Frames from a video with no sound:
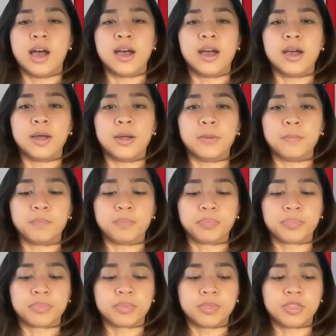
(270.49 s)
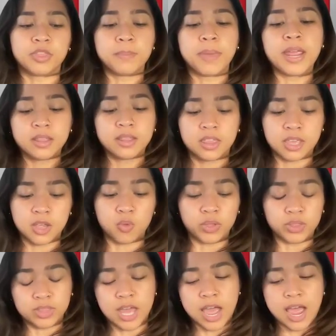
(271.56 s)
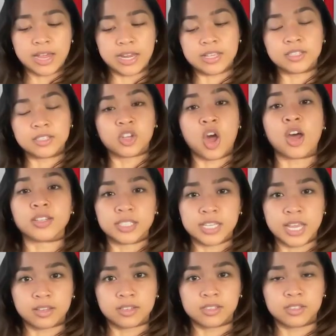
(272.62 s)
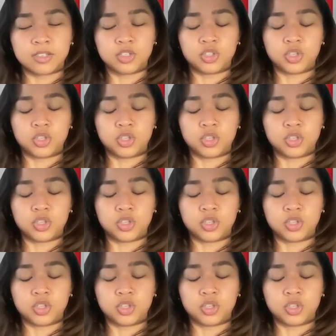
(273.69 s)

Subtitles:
The main thing with that is context.